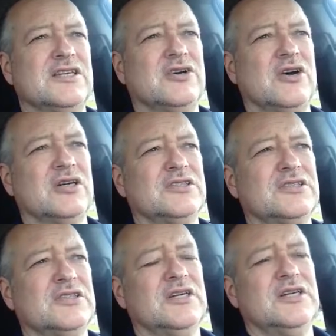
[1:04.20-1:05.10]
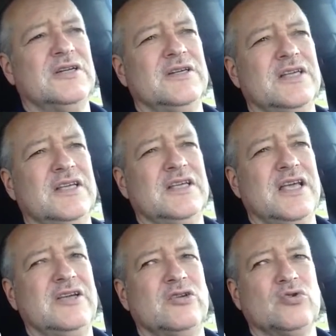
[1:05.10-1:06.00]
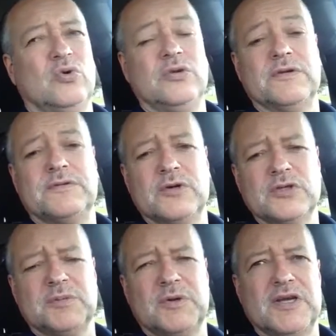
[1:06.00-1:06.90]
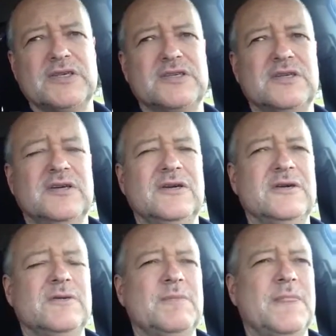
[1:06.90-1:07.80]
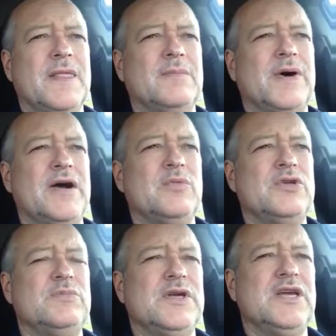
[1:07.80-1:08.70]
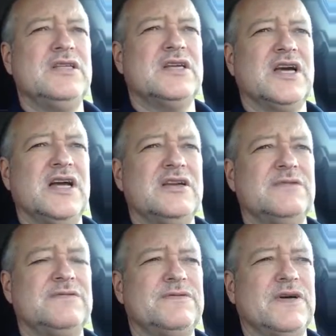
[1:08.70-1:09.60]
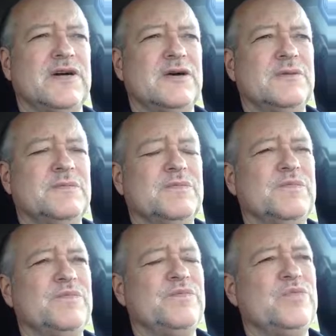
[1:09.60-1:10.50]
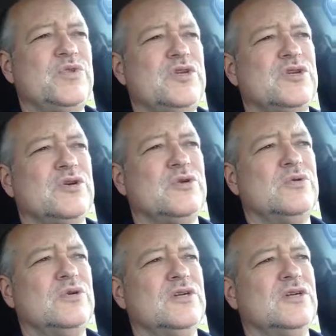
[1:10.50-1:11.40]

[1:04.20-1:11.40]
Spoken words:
that dogs can gain control in the first place. But when you begin to kind of, uh, you know,